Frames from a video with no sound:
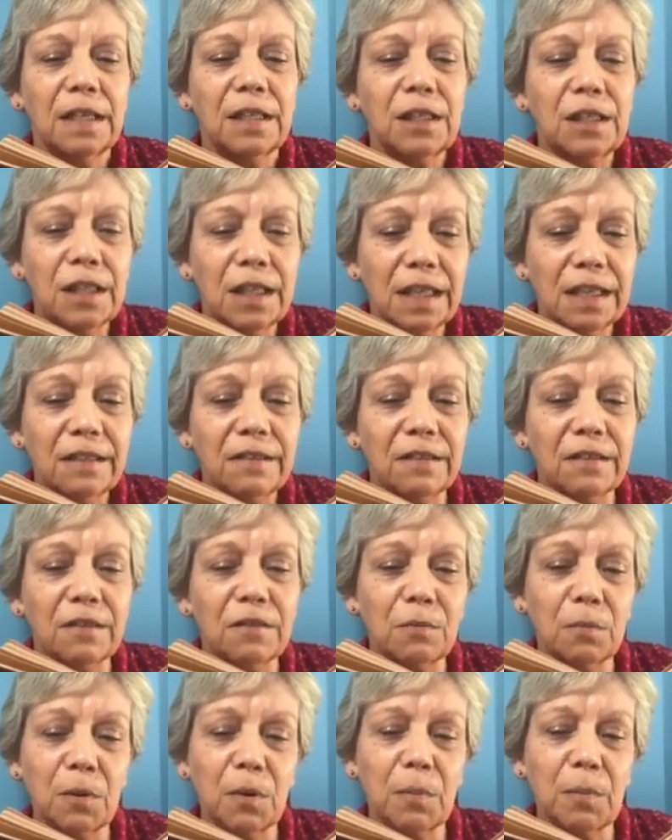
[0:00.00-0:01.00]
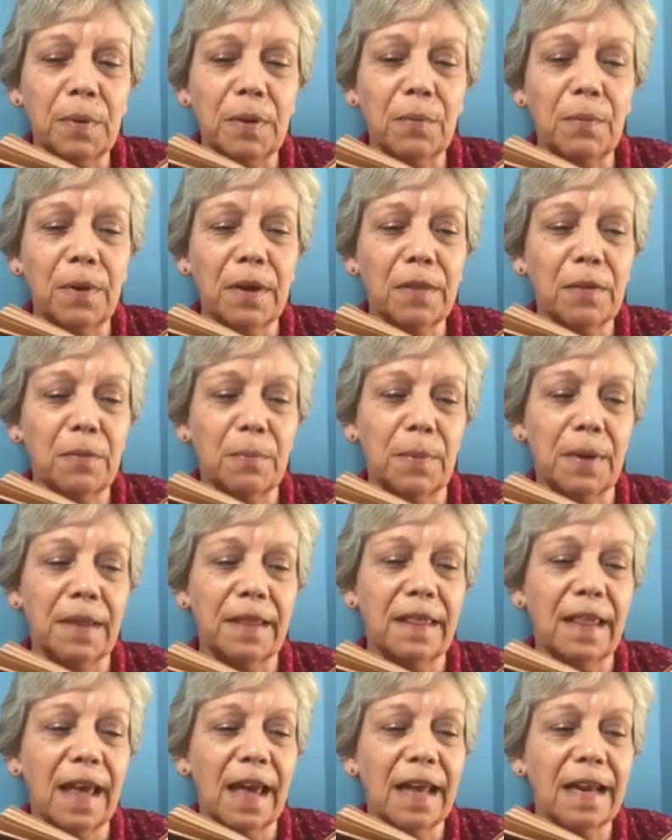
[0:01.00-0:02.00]
Jesus will be with me
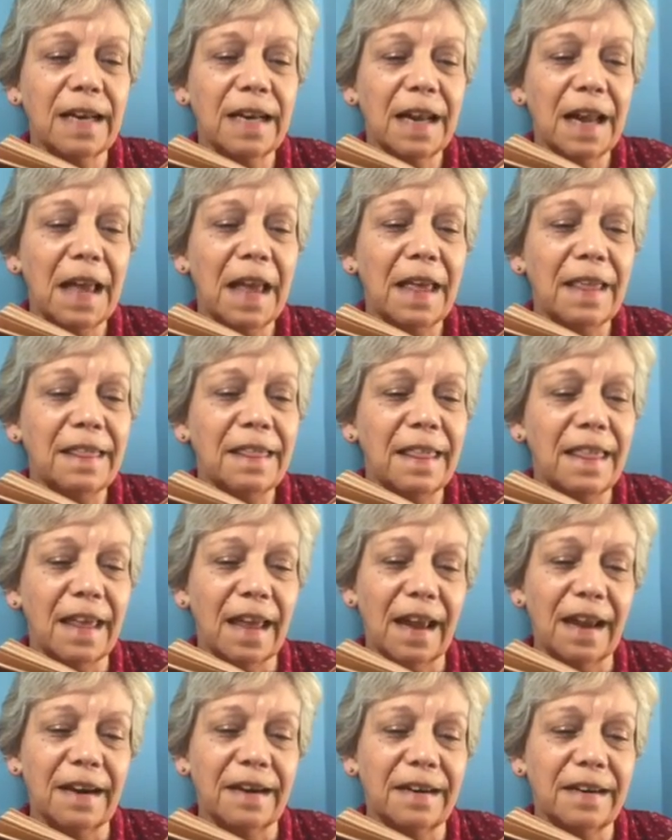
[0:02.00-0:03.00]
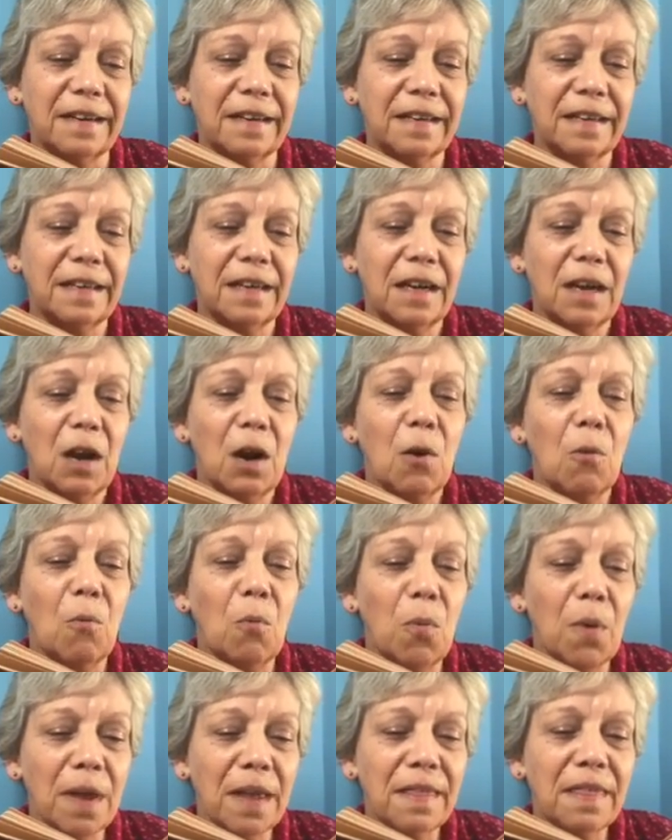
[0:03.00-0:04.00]
then and there.
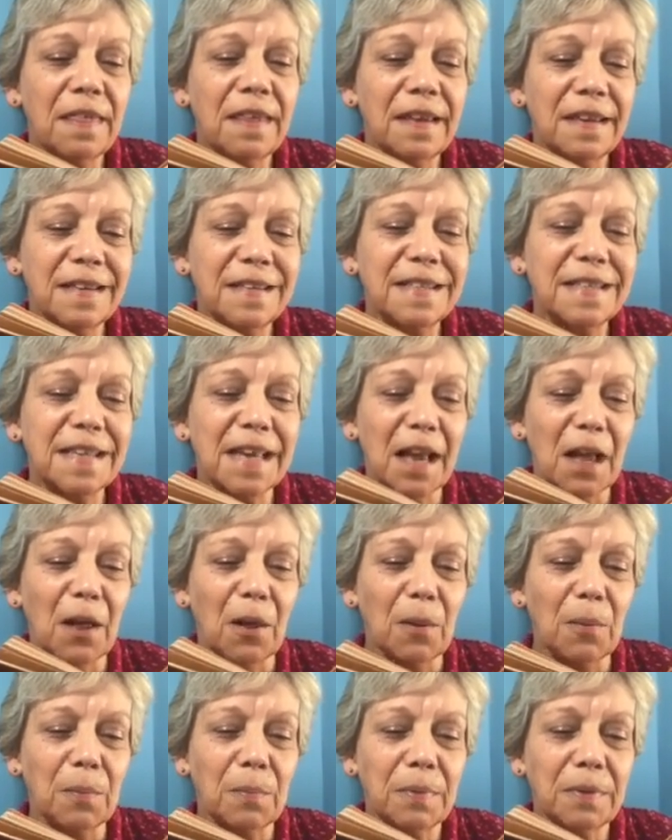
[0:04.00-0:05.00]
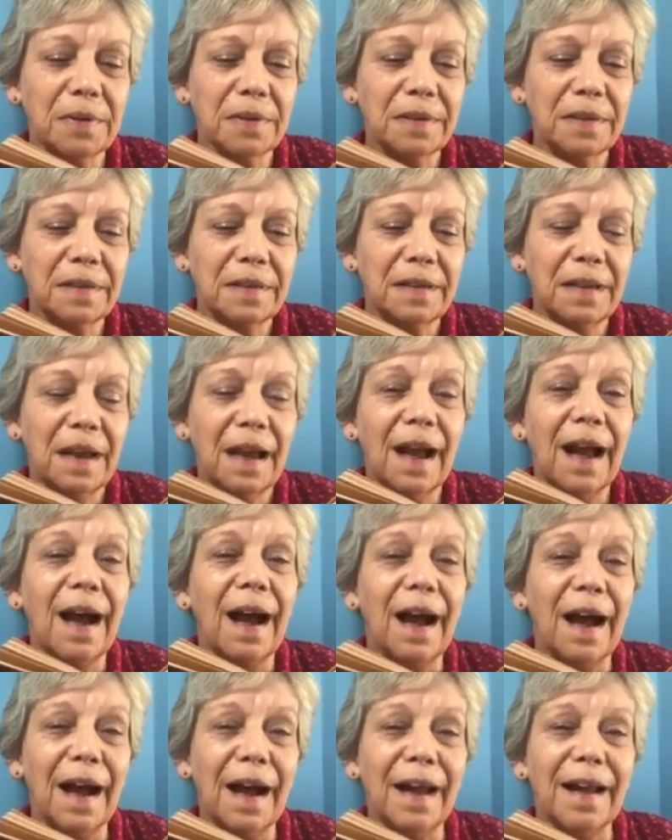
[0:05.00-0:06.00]
With his help,
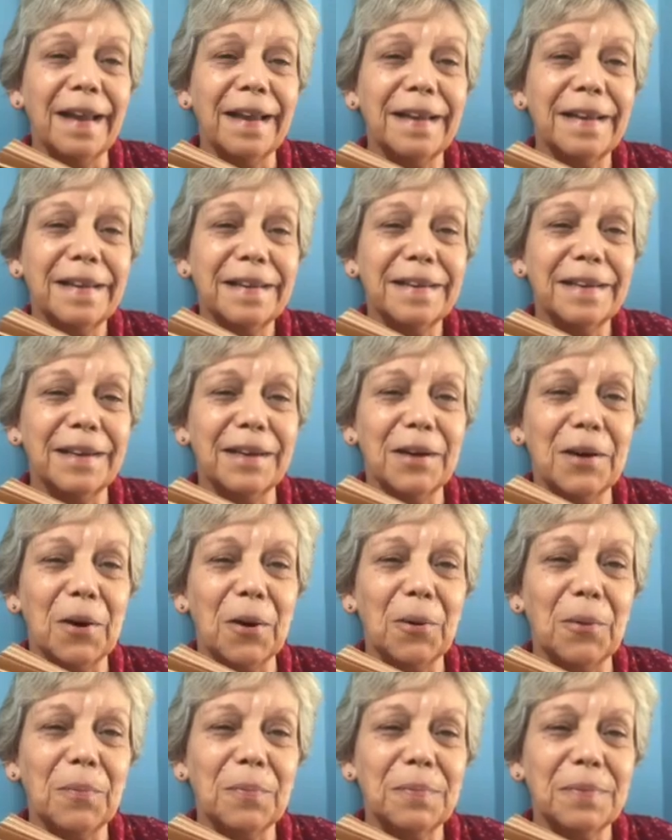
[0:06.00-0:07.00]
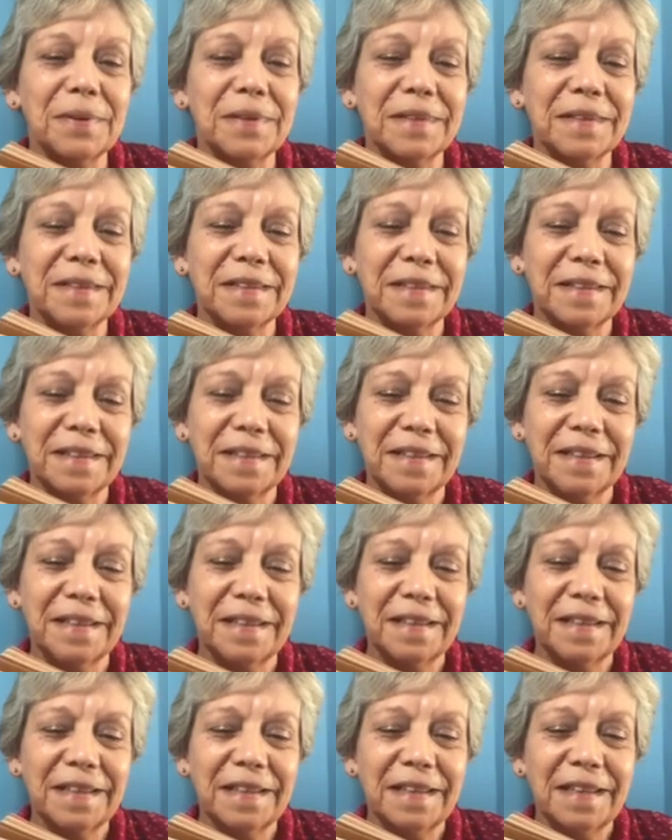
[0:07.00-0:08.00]
I can cope.
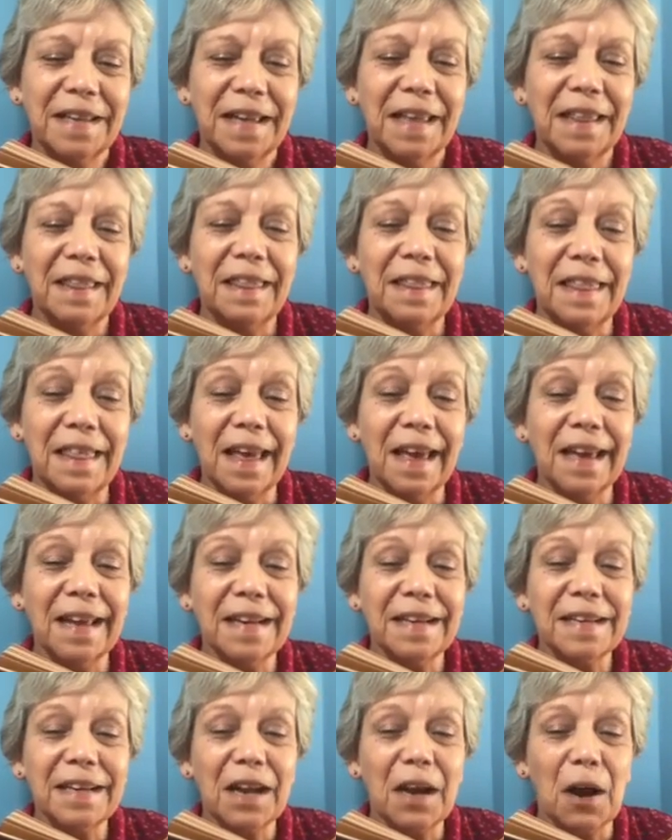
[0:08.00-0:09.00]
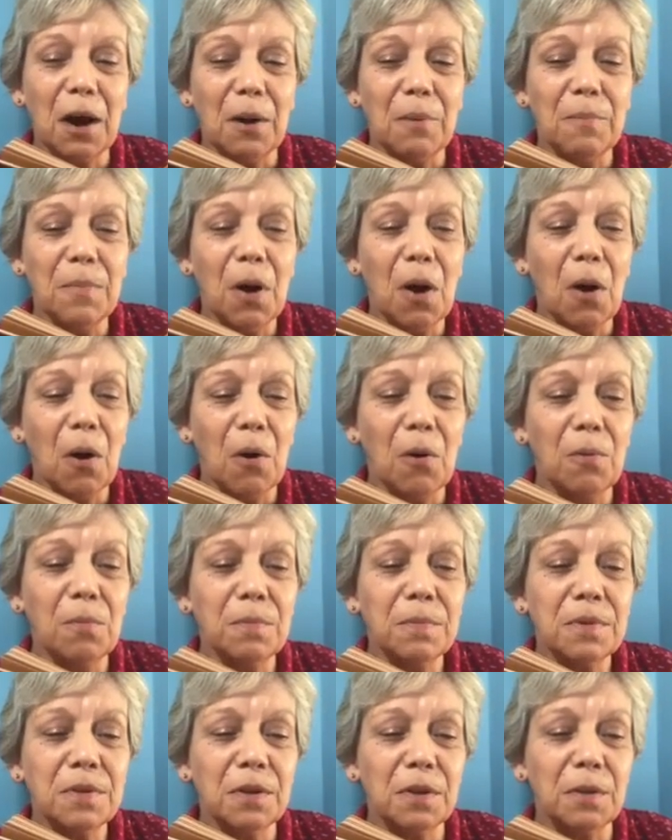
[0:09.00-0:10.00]
Then come
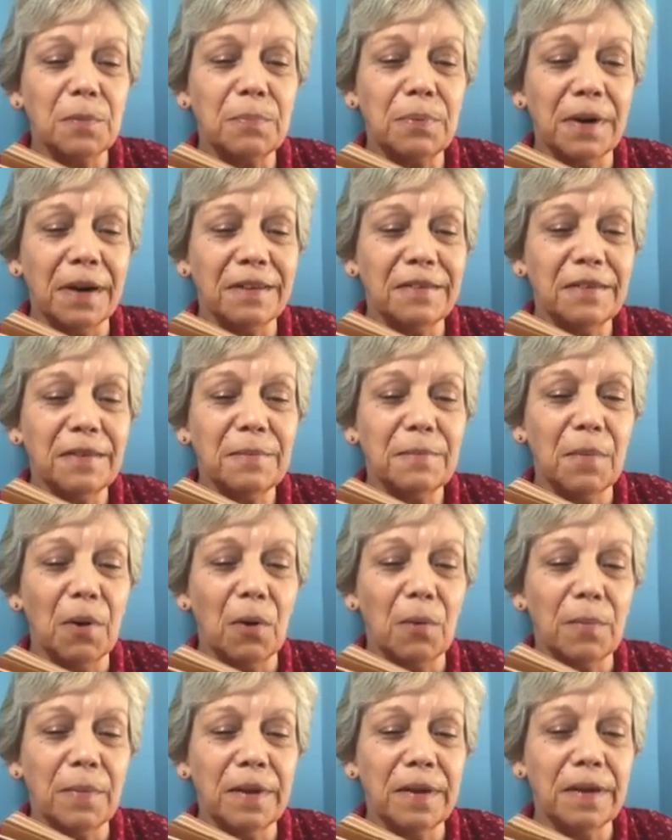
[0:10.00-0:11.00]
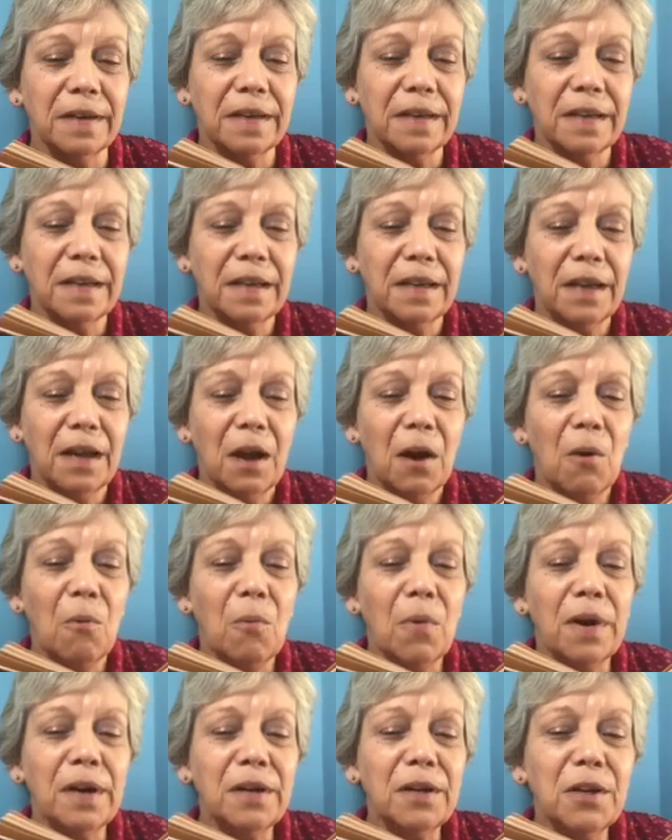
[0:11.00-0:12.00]
home to the present moment
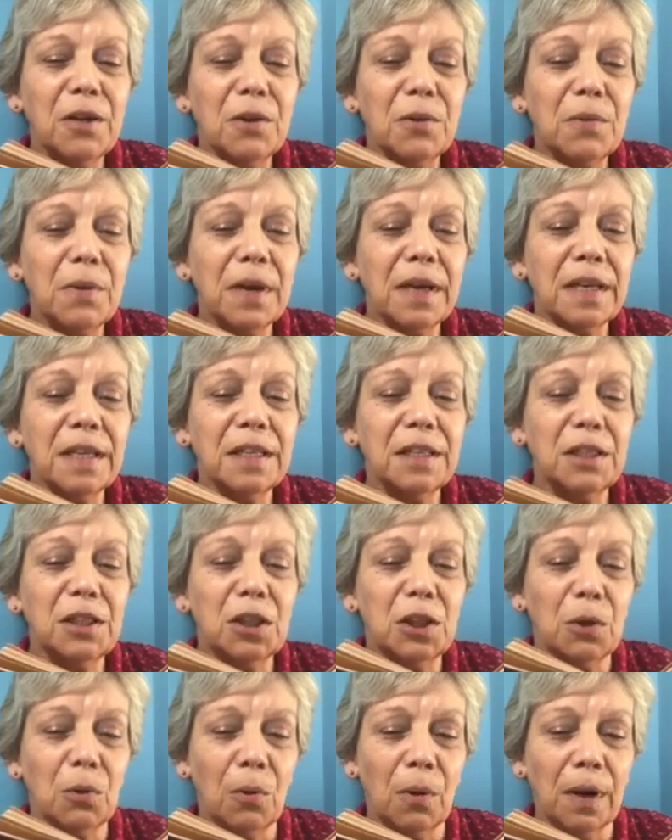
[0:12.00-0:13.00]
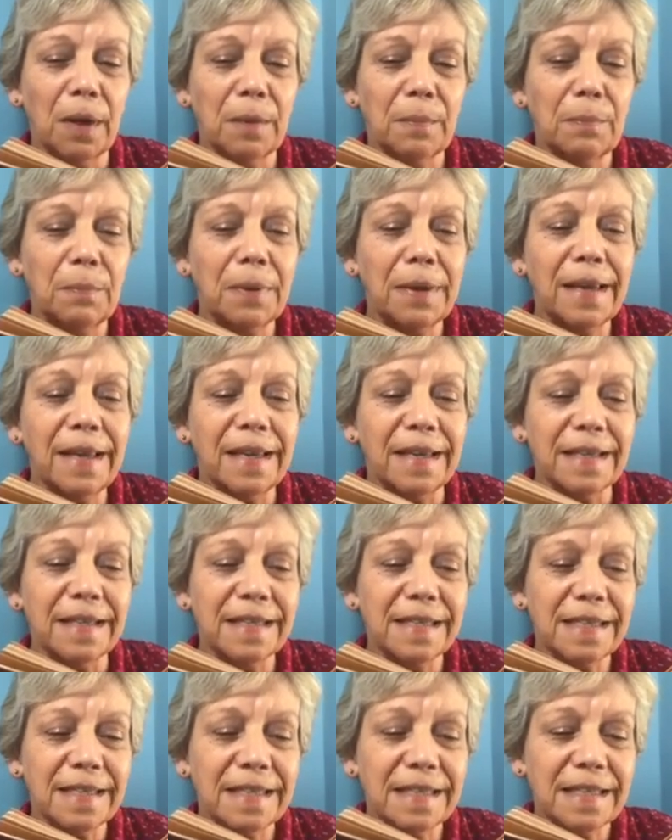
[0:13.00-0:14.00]
where you can enjoy
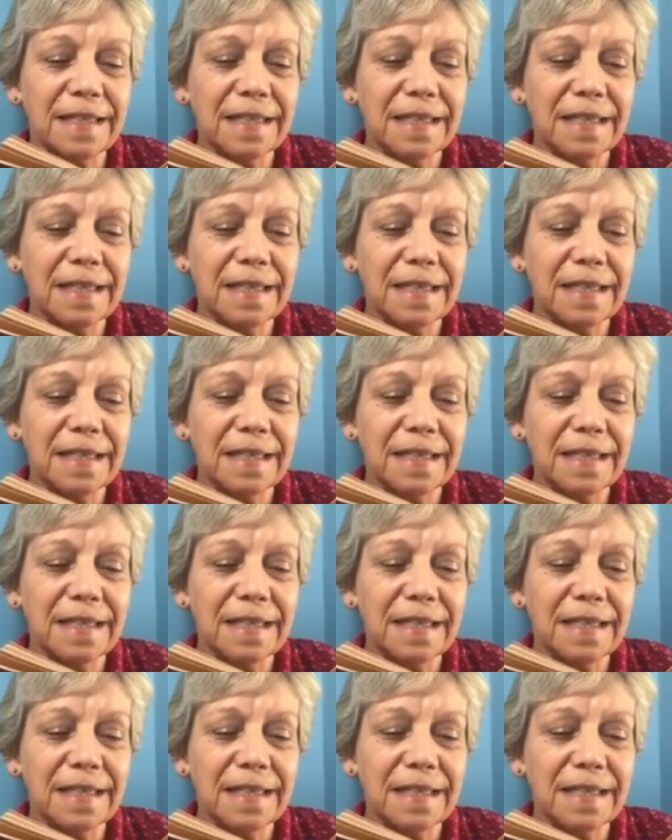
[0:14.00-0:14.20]
peace